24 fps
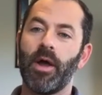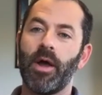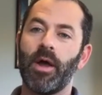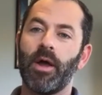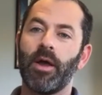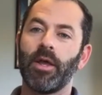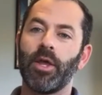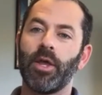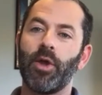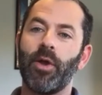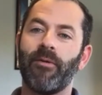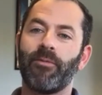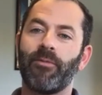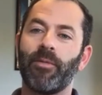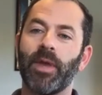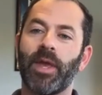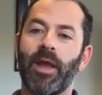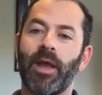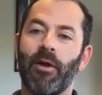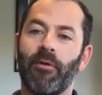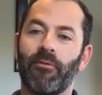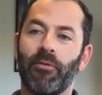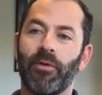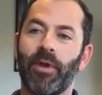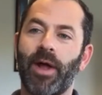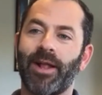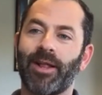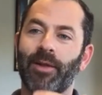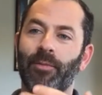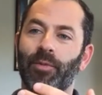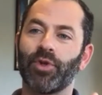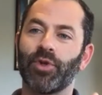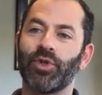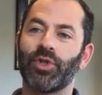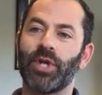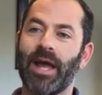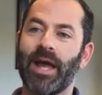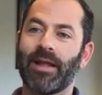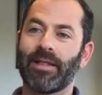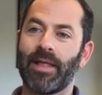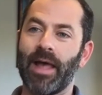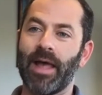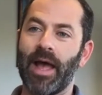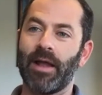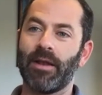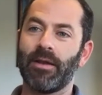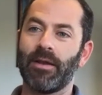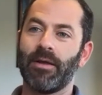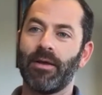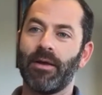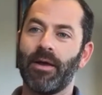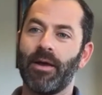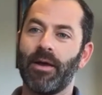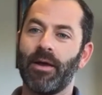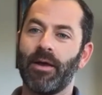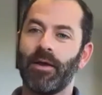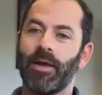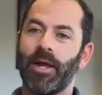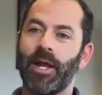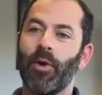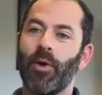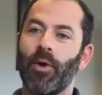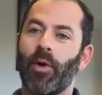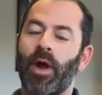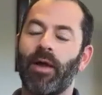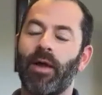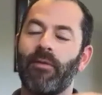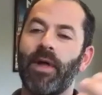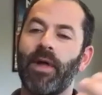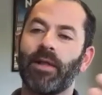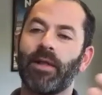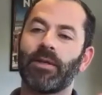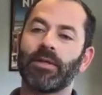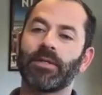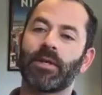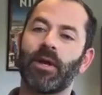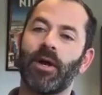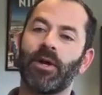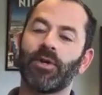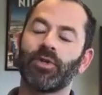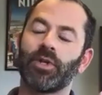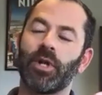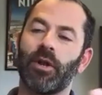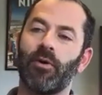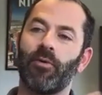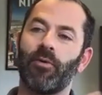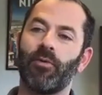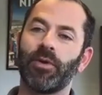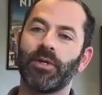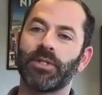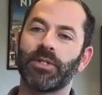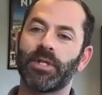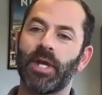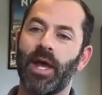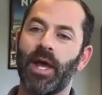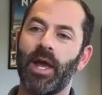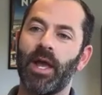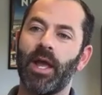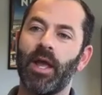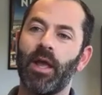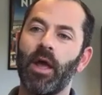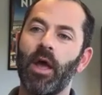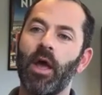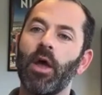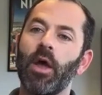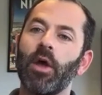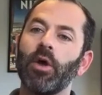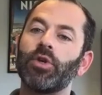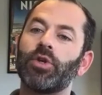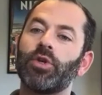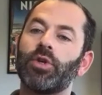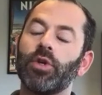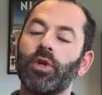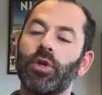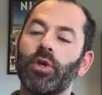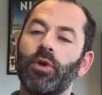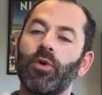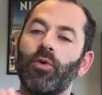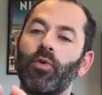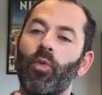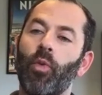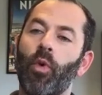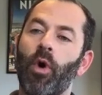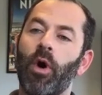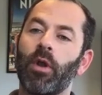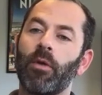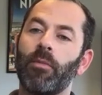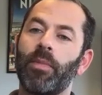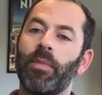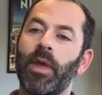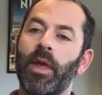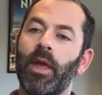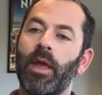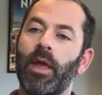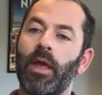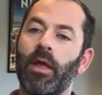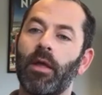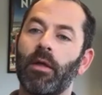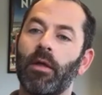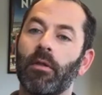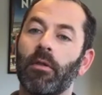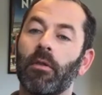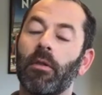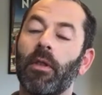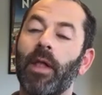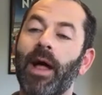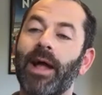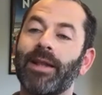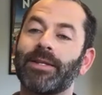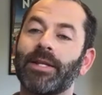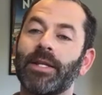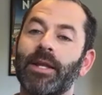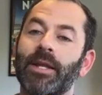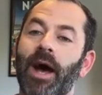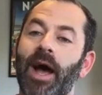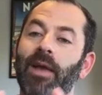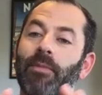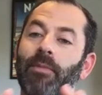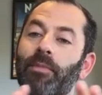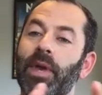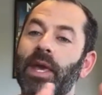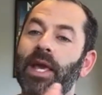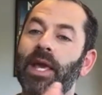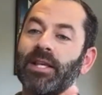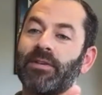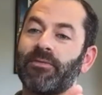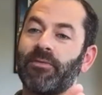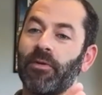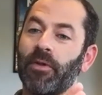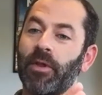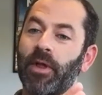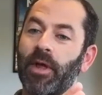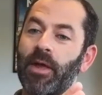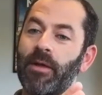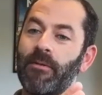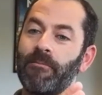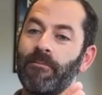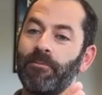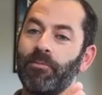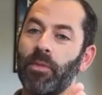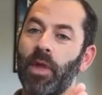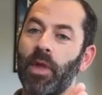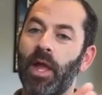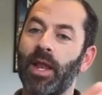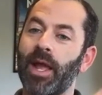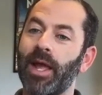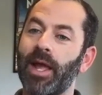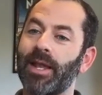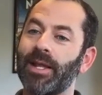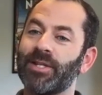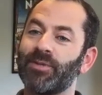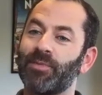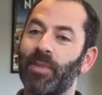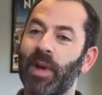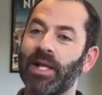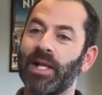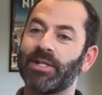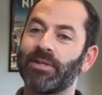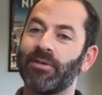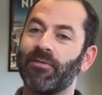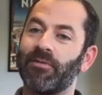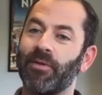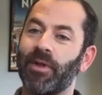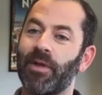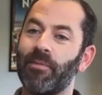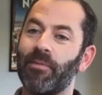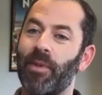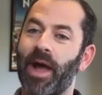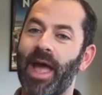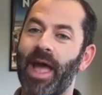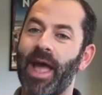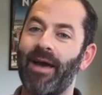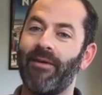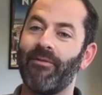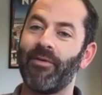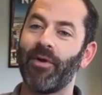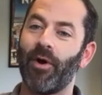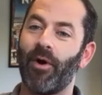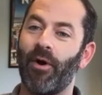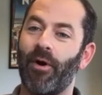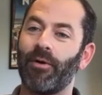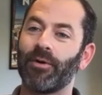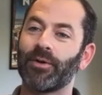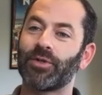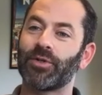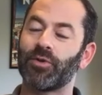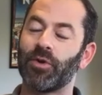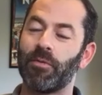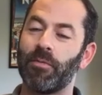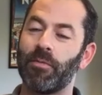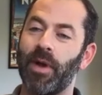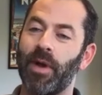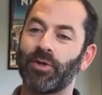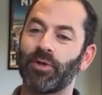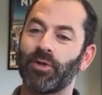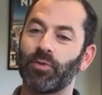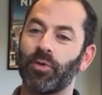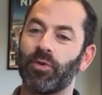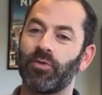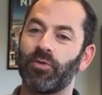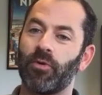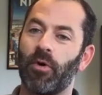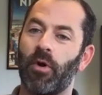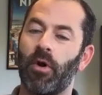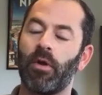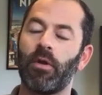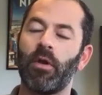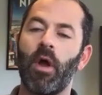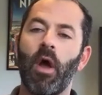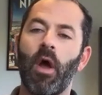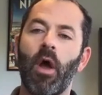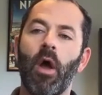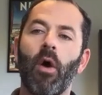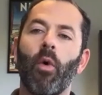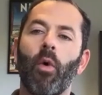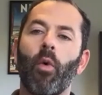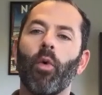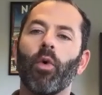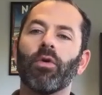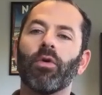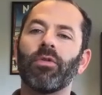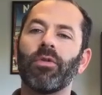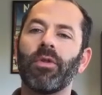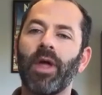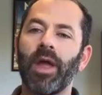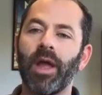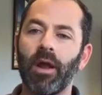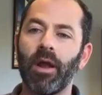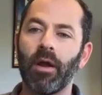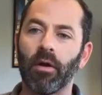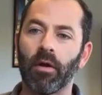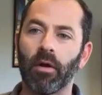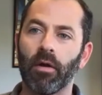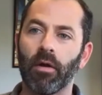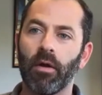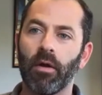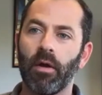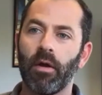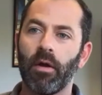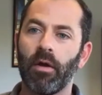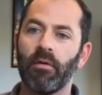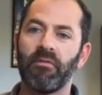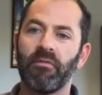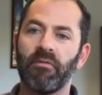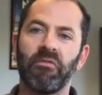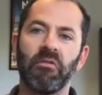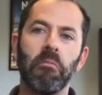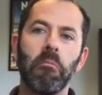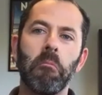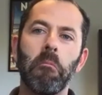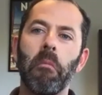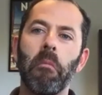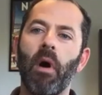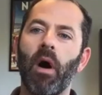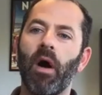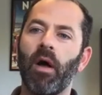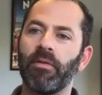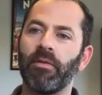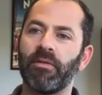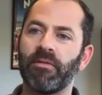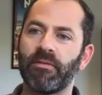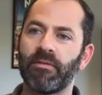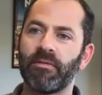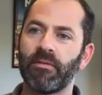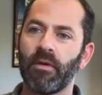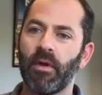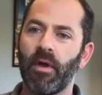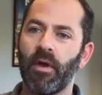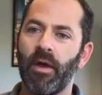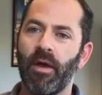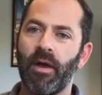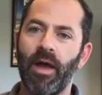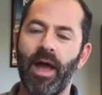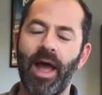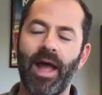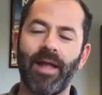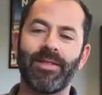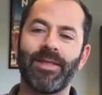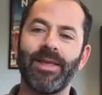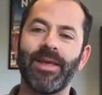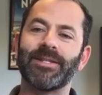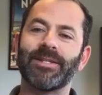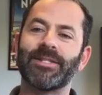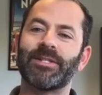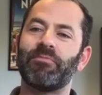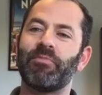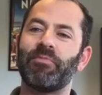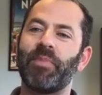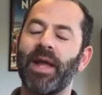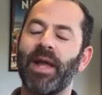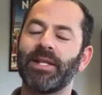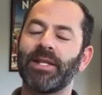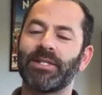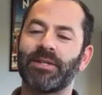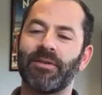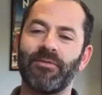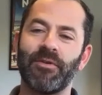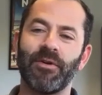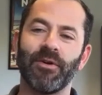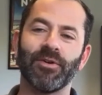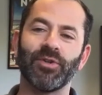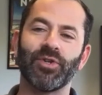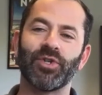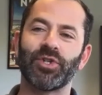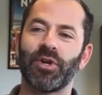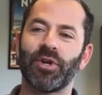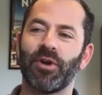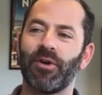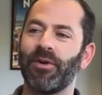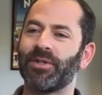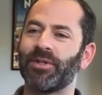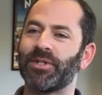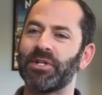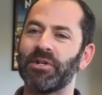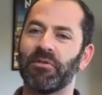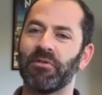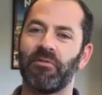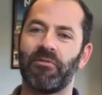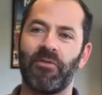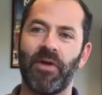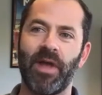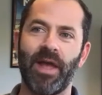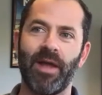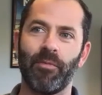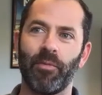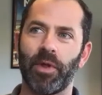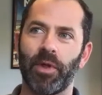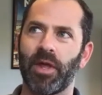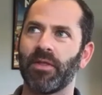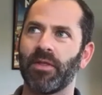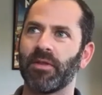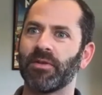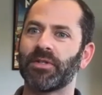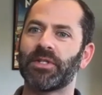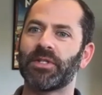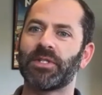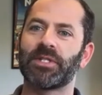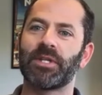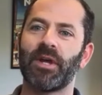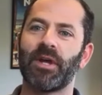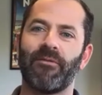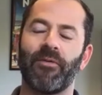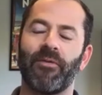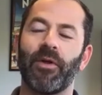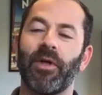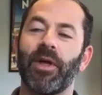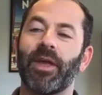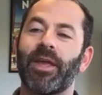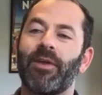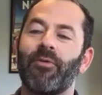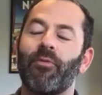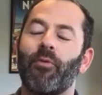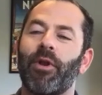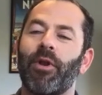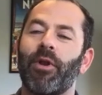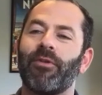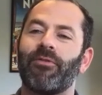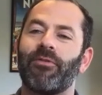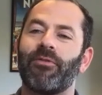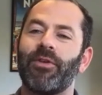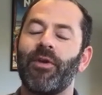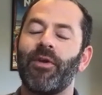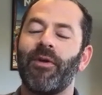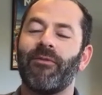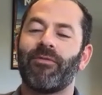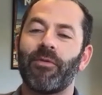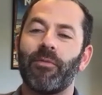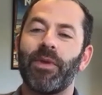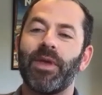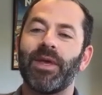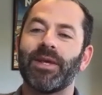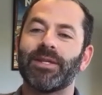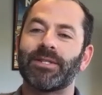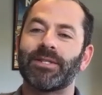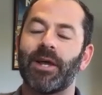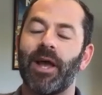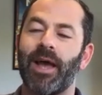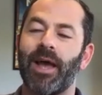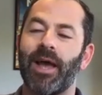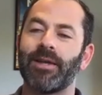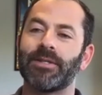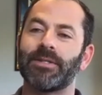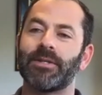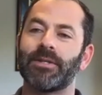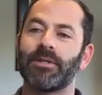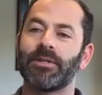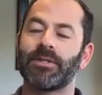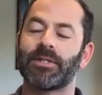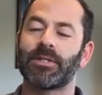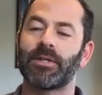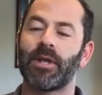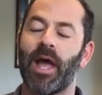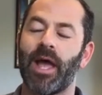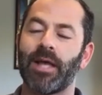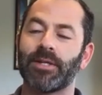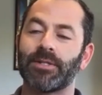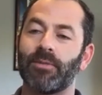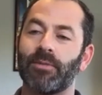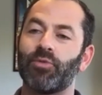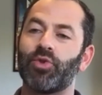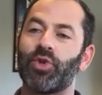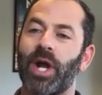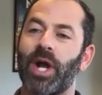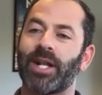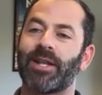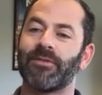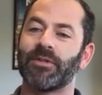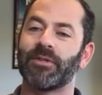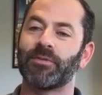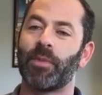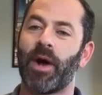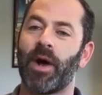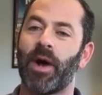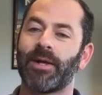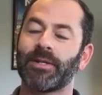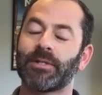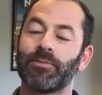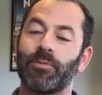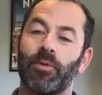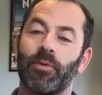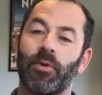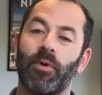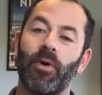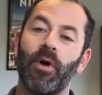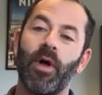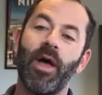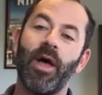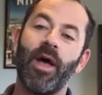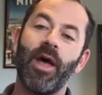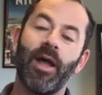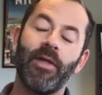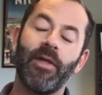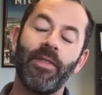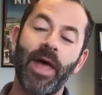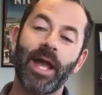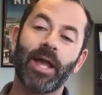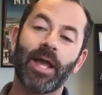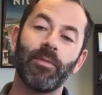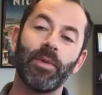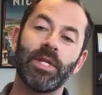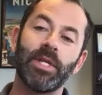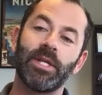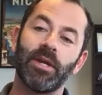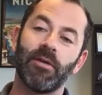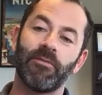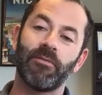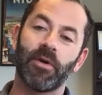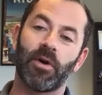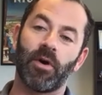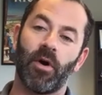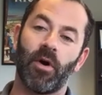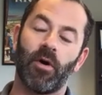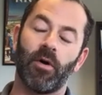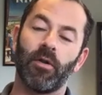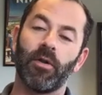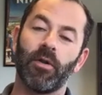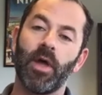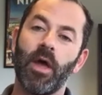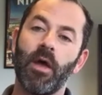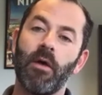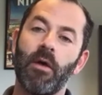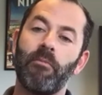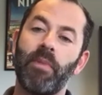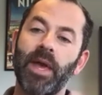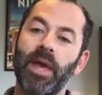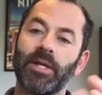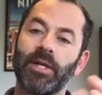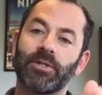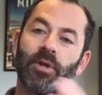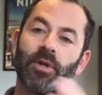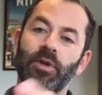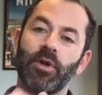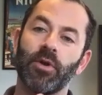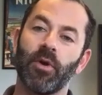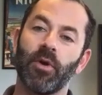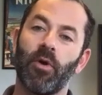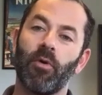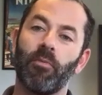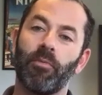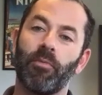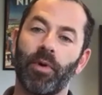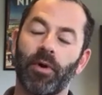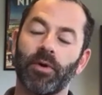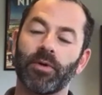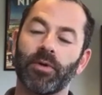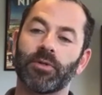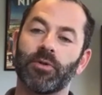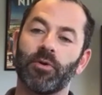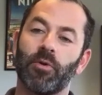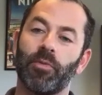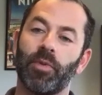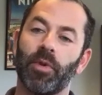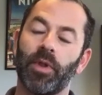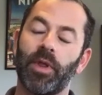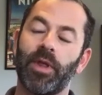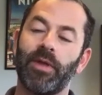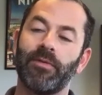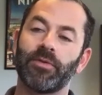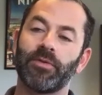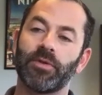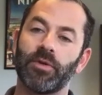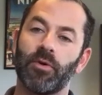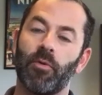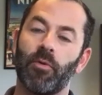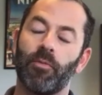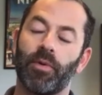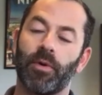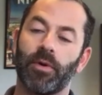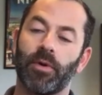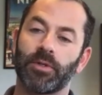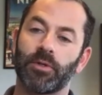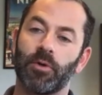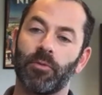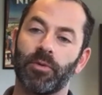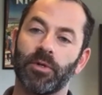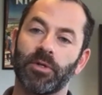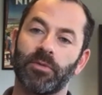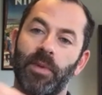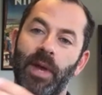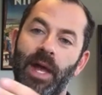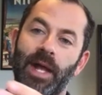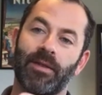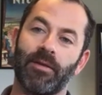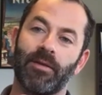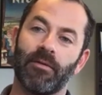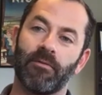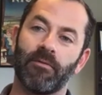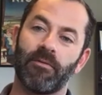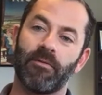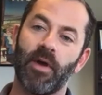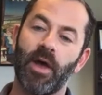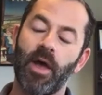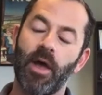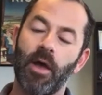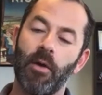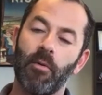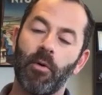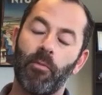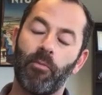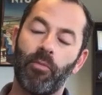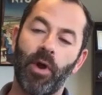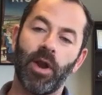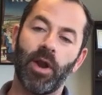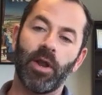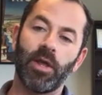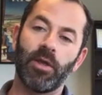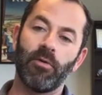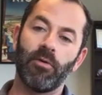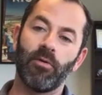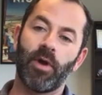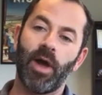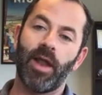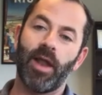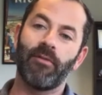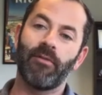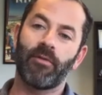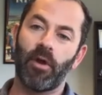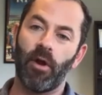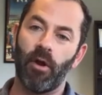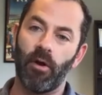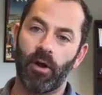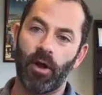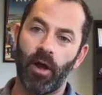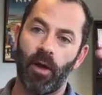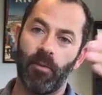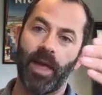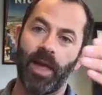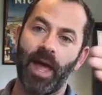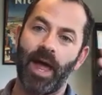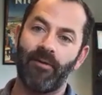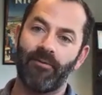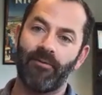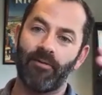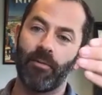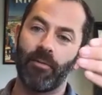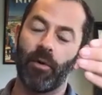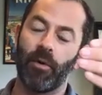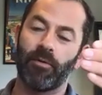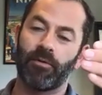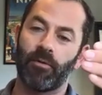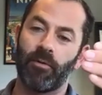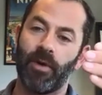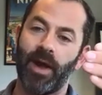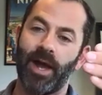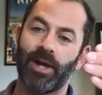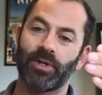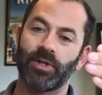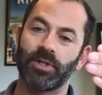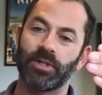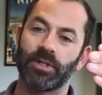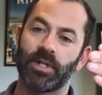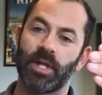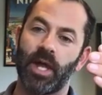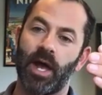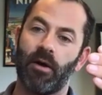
you have to be careful not to project that. You know, when I have that discussion, I don't want to say, do you want to be let to die peacefully and inexpensively by having all extreme measures withdrawn, or linger for months at the expense of your insurance and your family and the suffering? Like, you have to be as objective as possible. And that can be difficult based on your own personal beliefs, your own personal perspective. But Brenna, you kind of are coming at it from both directions now,